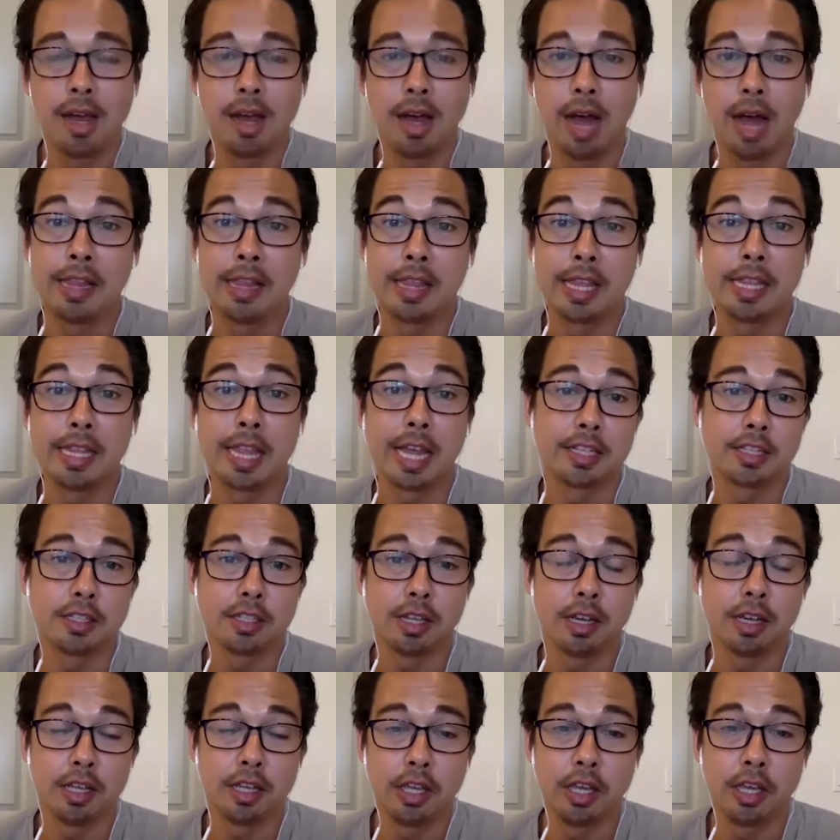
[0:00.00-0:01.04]
I think that
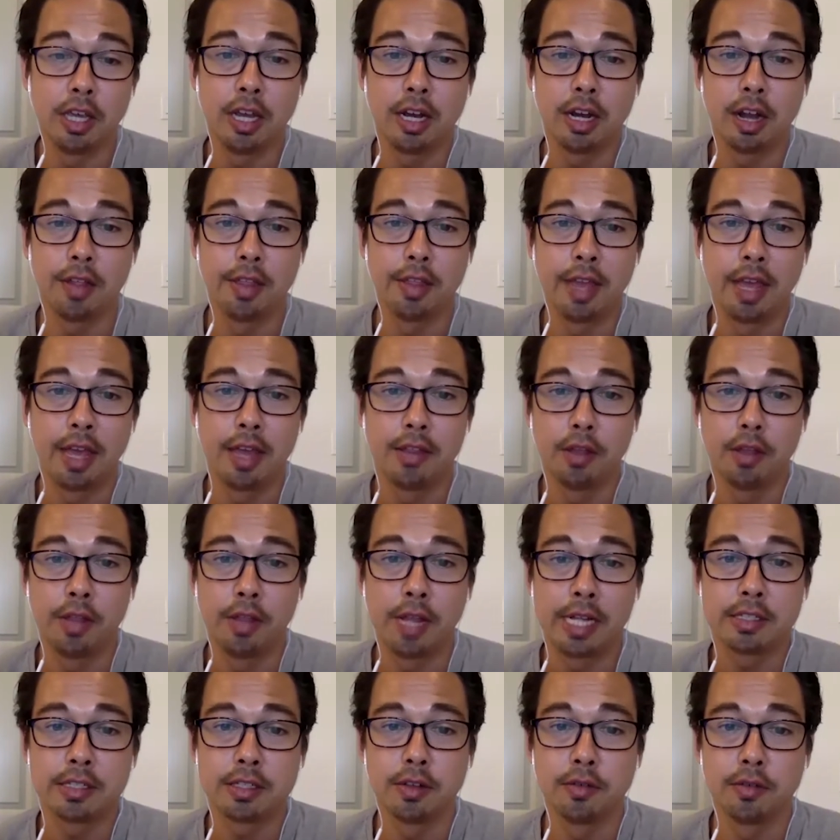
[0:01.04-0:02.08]
you hit it on the head, though.
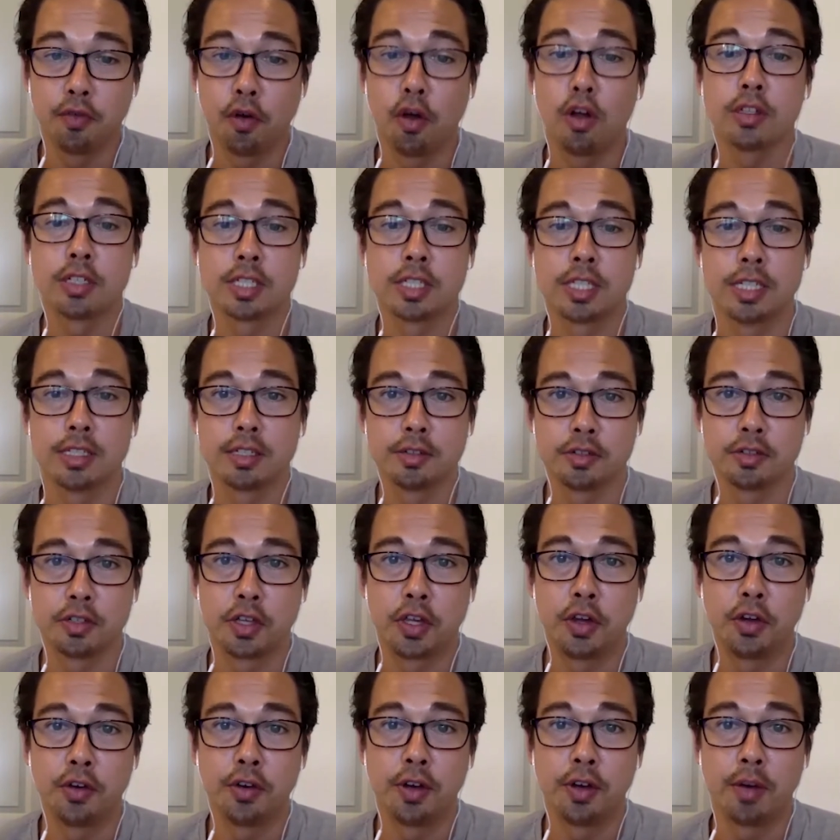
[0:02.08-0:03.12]
That's the false sense of
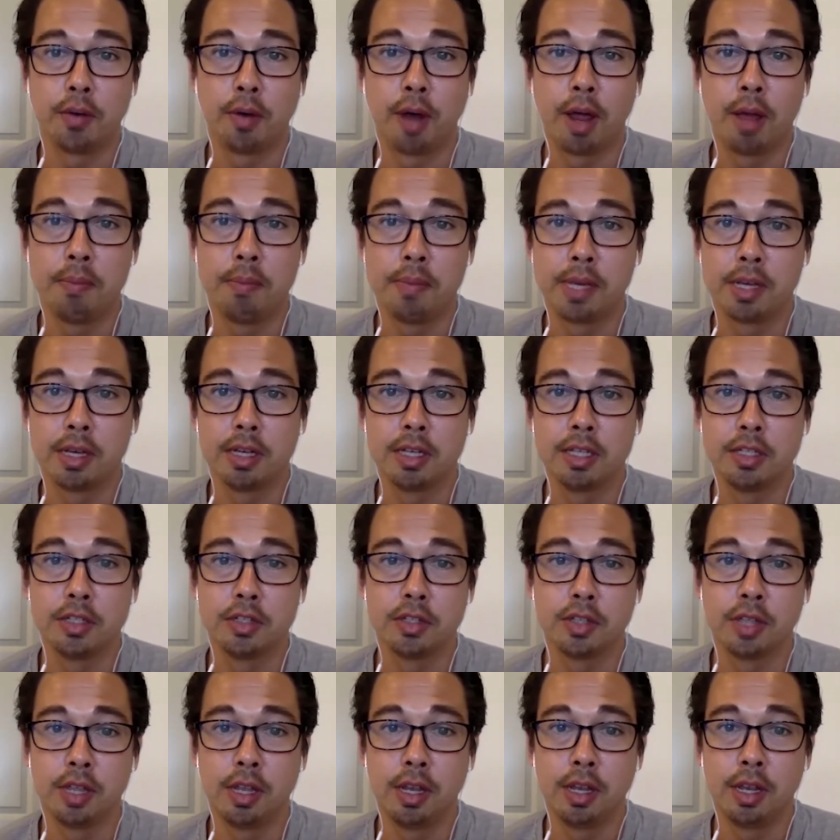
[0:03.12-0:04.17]
security, right?
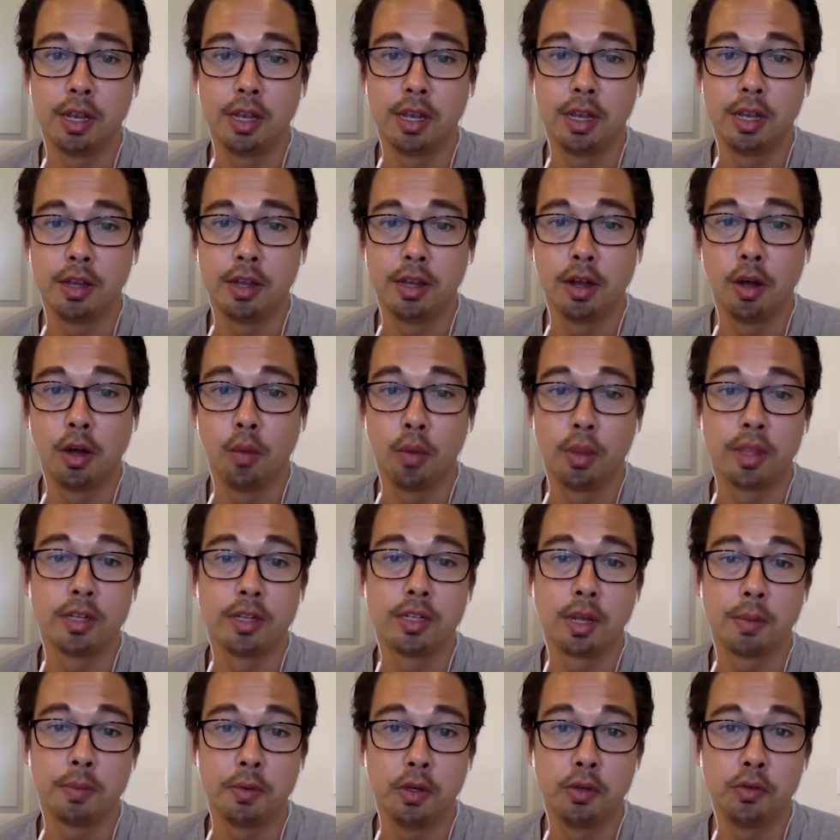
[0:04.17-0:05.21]
Because, with a
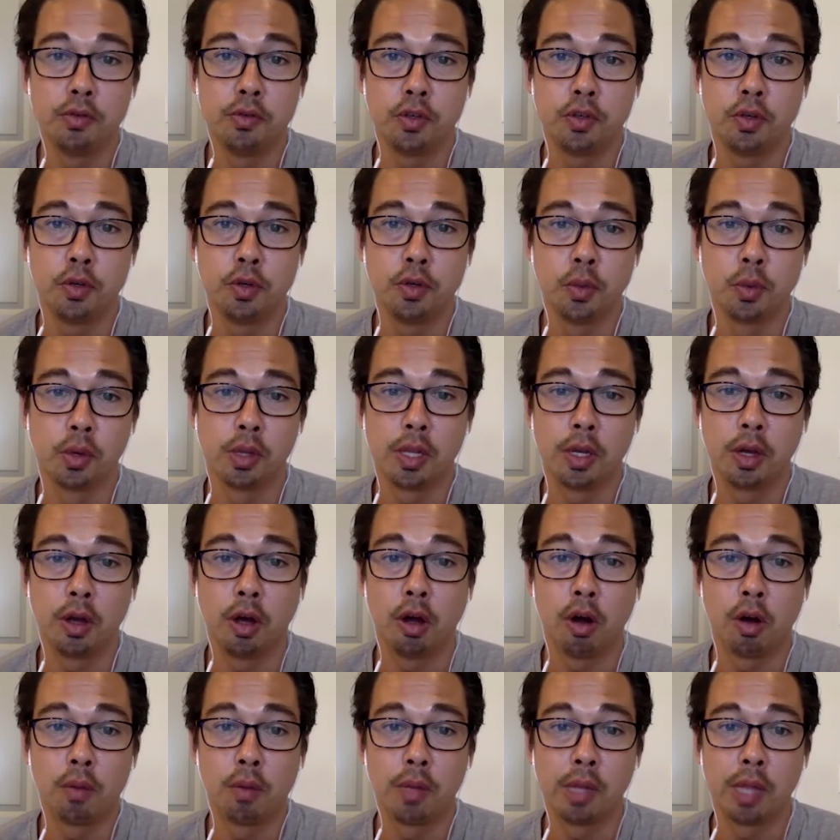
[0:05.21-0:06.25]
W-2, you really
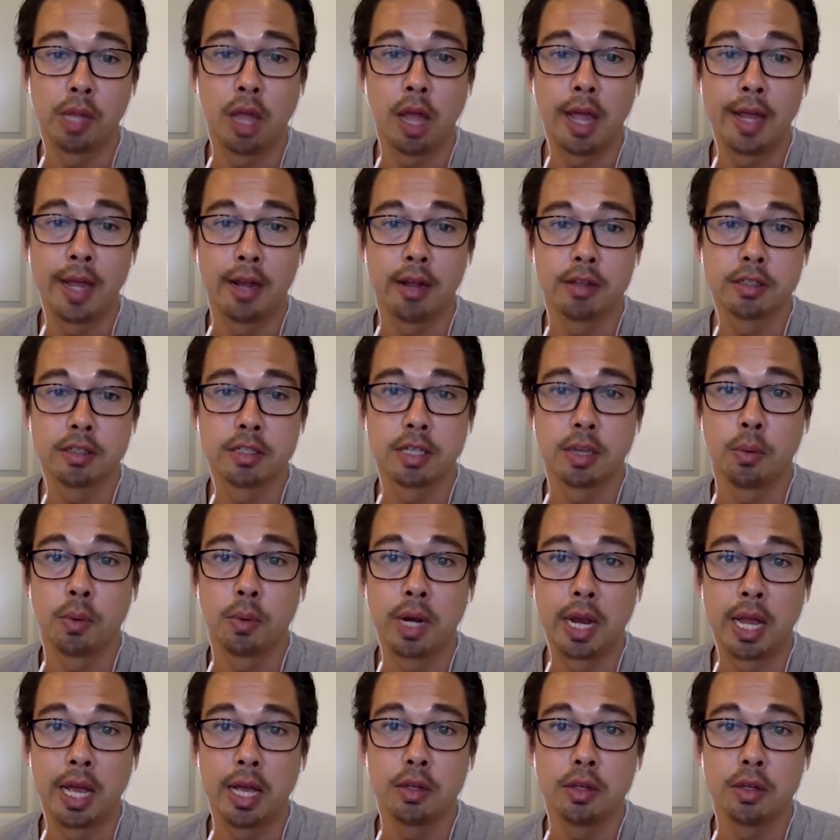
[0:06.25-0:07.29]
are reliant on
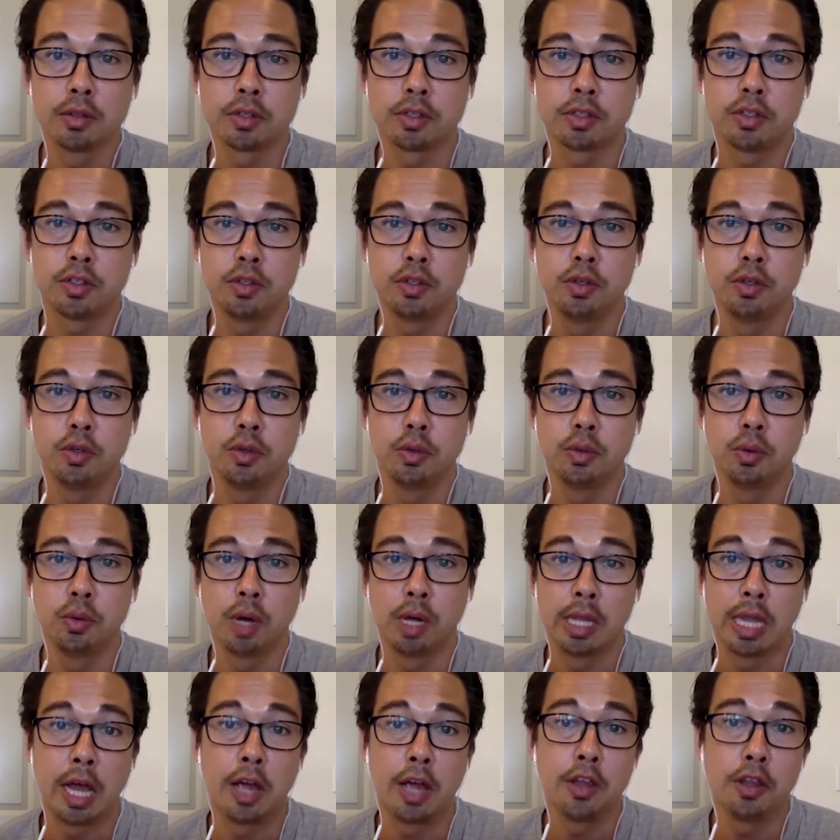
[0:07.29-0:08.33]
someone else to
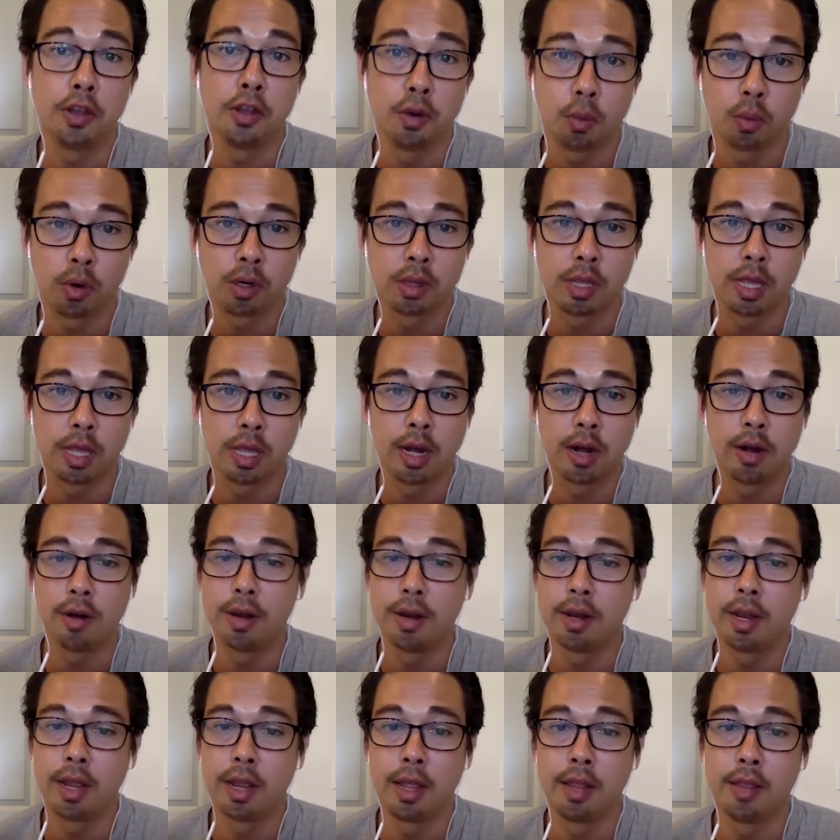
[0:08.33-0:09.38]
allow you to work there
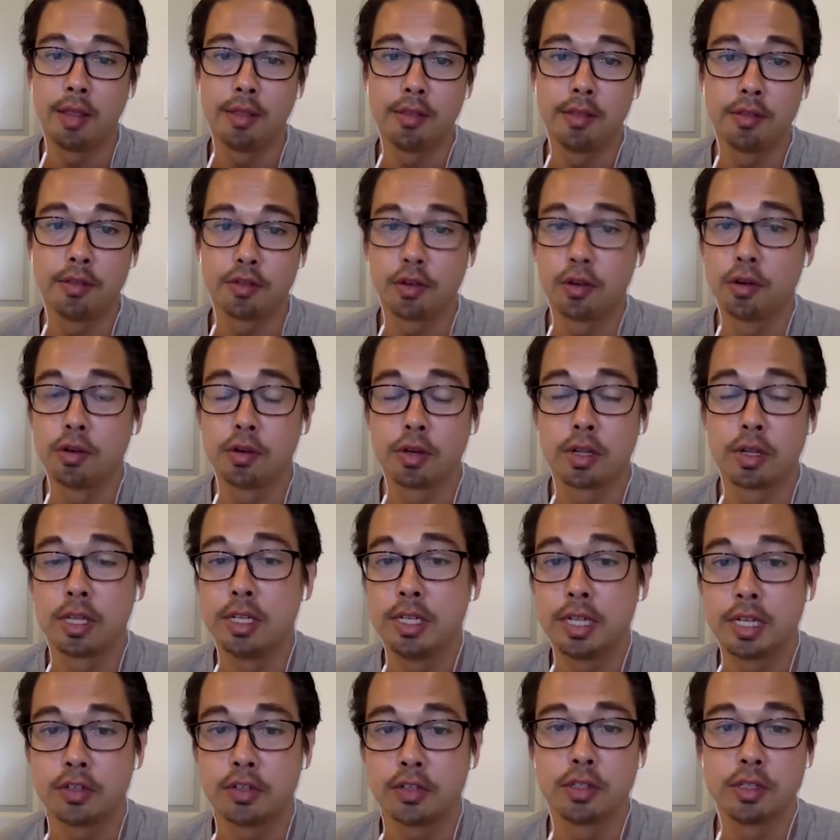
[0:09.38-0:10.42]
and certain
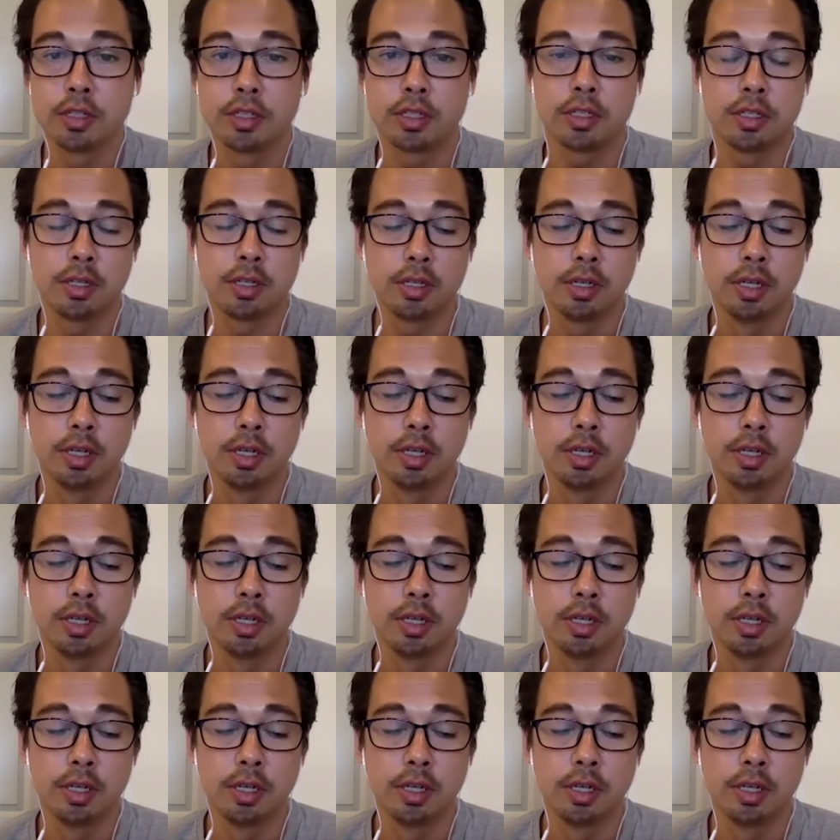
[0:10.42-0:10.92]
conditions to